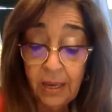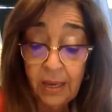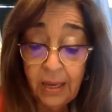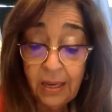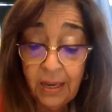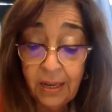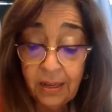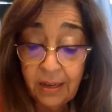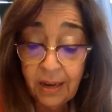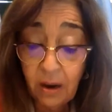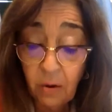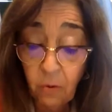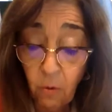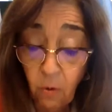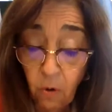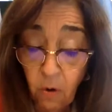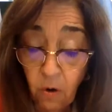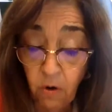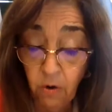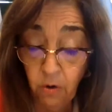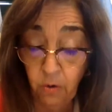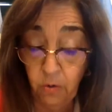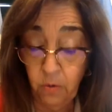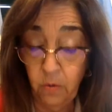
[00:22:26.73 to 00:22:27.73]
In a
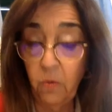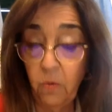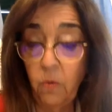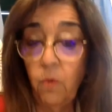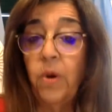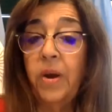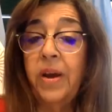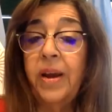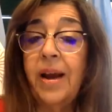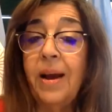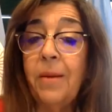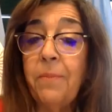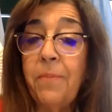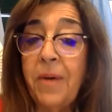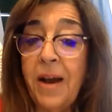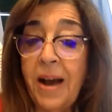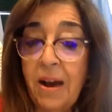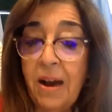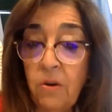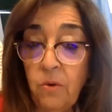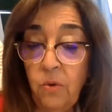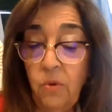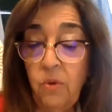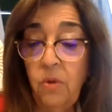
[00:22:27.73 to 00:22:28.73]
world where
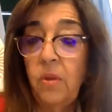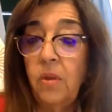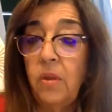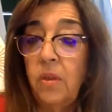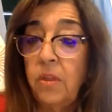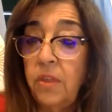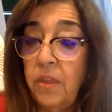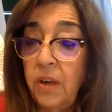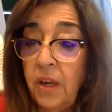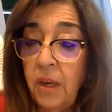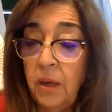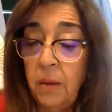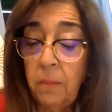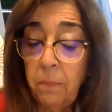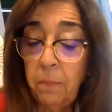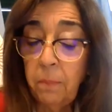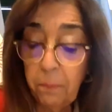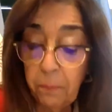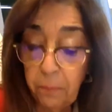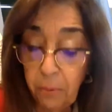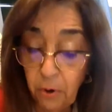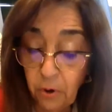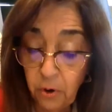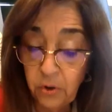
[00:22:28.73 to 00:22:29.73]
about
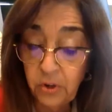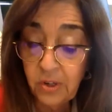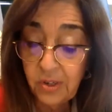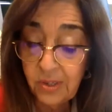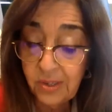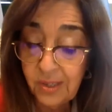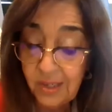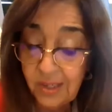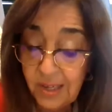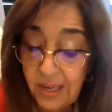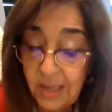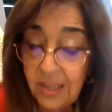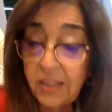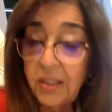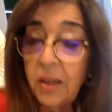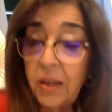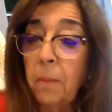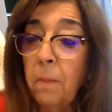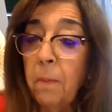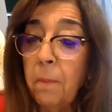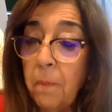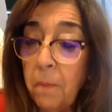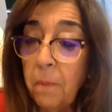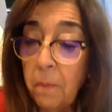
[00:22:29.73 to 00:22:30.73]
3.6
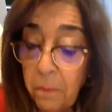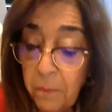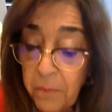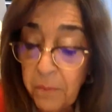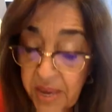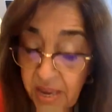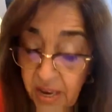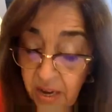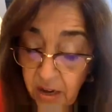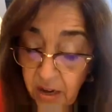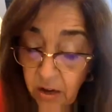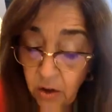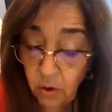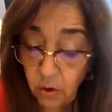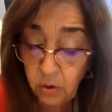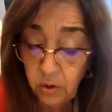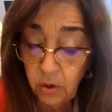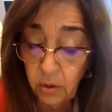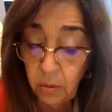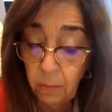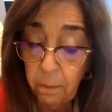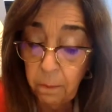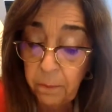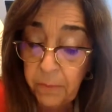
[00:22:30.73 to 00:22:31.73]

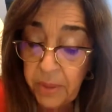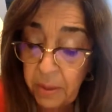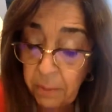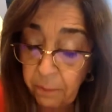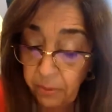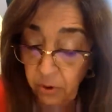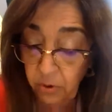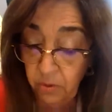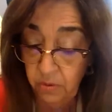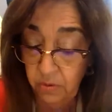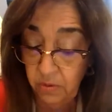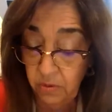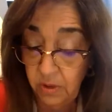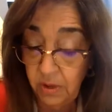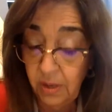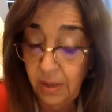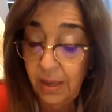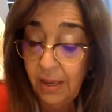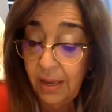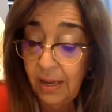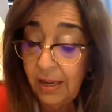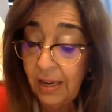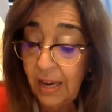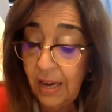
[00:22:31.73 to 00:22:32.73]
billion people
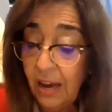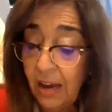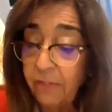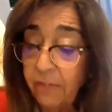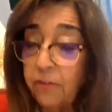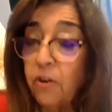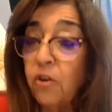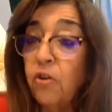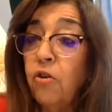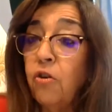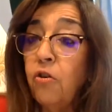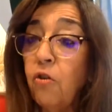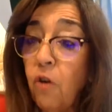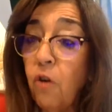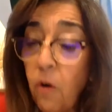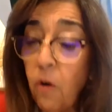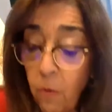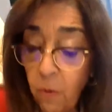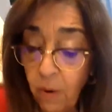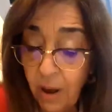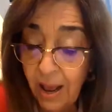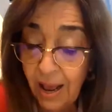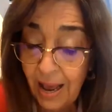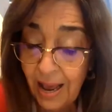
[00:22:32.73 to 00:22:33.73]
have
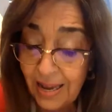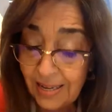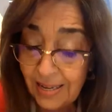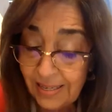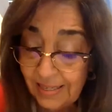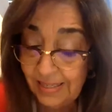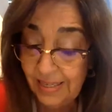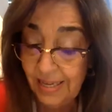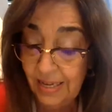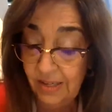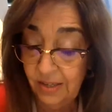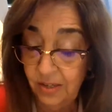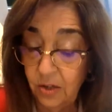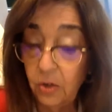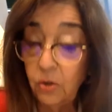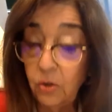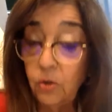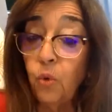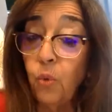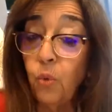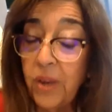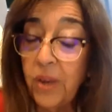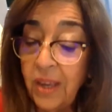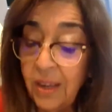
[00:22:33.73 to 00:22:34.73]
no access
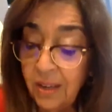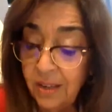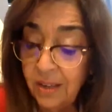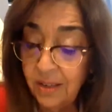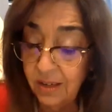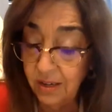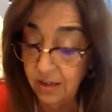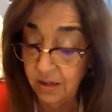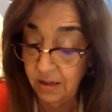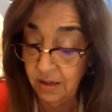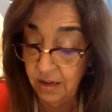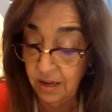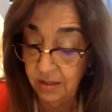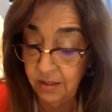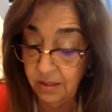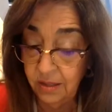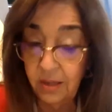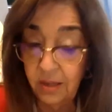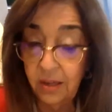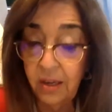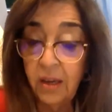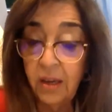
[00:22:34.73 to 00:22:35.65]
to internet,